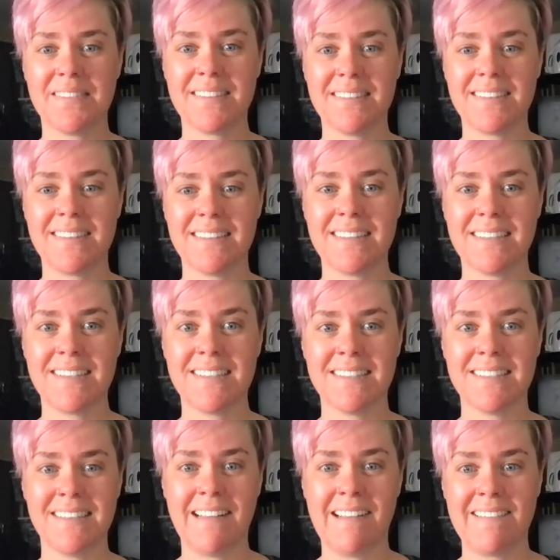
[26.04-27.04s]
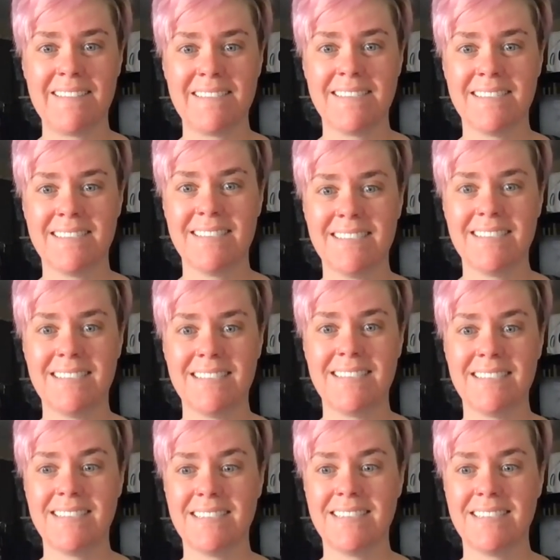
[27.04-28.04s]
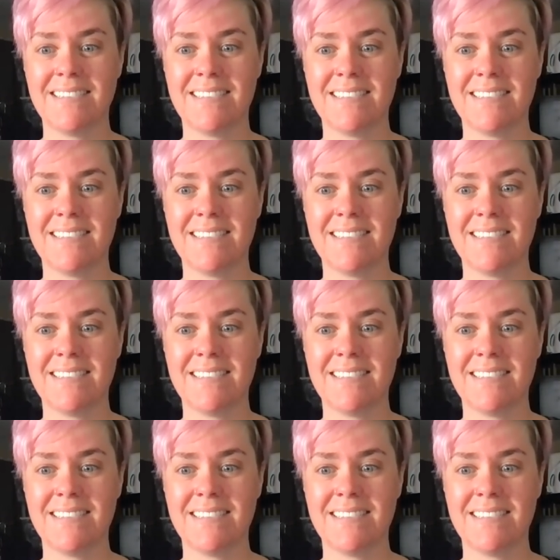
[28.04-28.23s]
(silence)